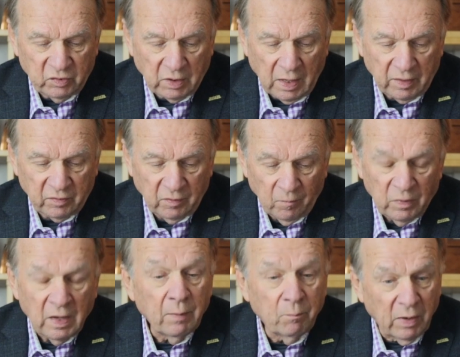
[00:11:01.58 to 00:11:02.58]
stocks.
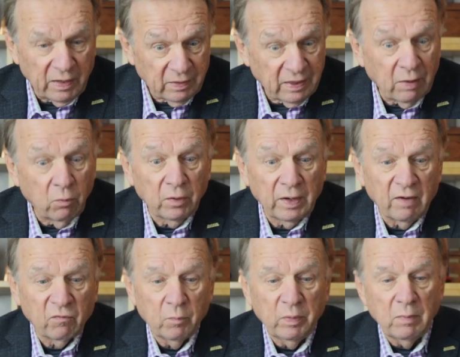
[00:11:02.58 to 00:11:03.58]
But they will
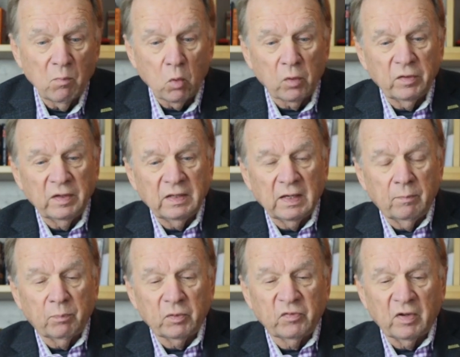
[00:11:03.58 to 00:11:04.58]
never be more than
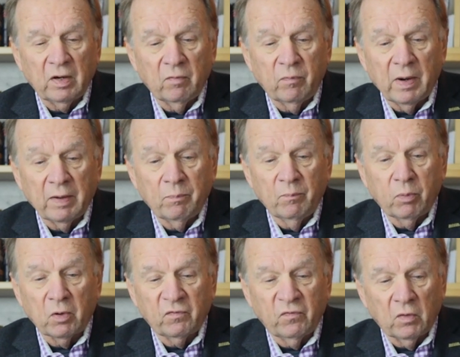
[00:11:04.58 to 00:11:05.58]
ten percent of my
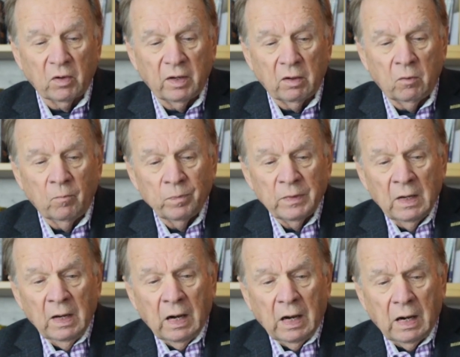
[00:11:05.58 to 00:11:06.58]
portfolio.
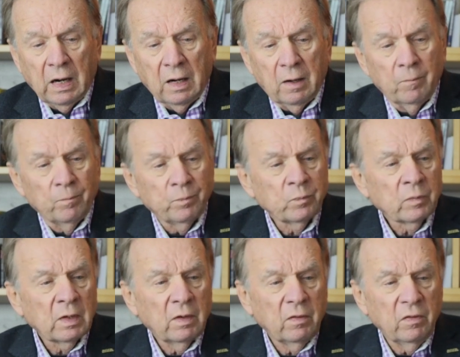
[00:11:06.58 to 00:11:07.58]
Um,
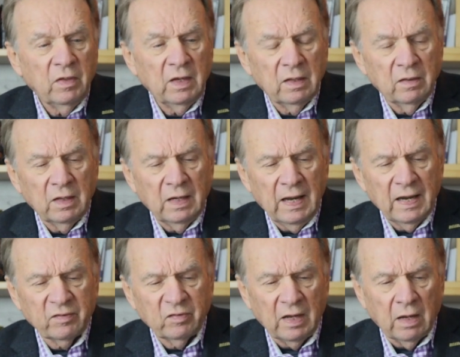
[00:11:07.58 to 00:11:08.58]
the, the
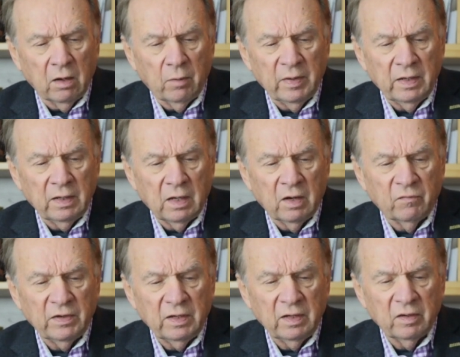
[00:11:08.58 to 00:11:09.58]
next element
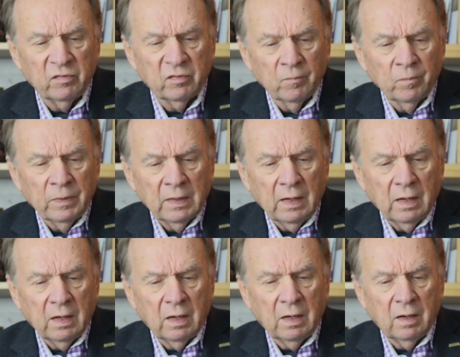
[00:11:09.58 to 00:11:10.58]
of it is...
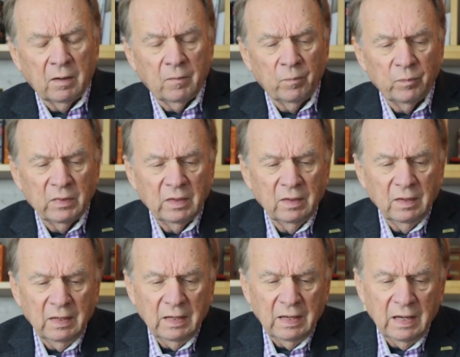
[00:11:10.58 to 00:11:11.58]
Um,
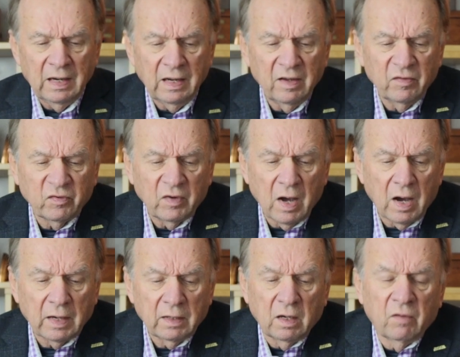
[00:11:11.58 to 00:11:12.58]
It is
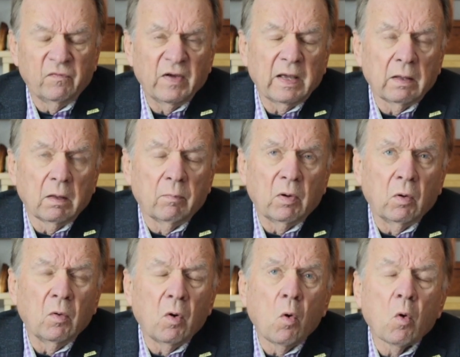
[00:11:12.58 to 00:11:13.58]
not
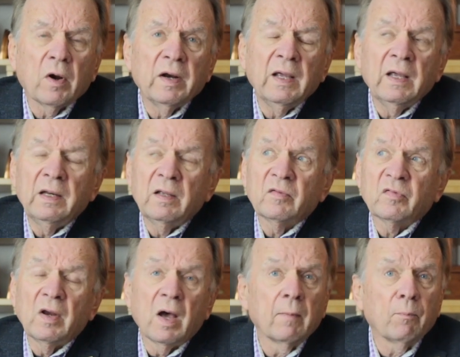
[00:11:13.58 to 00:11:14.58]
available, or it
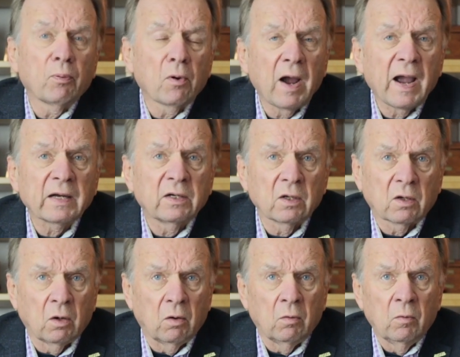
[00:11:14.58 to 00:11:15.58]
is not
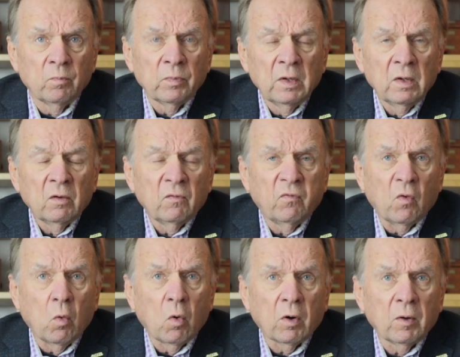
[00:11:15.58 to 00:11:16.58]
practical
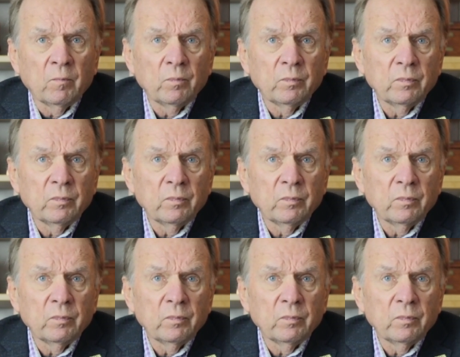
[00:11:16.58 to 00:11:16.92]
for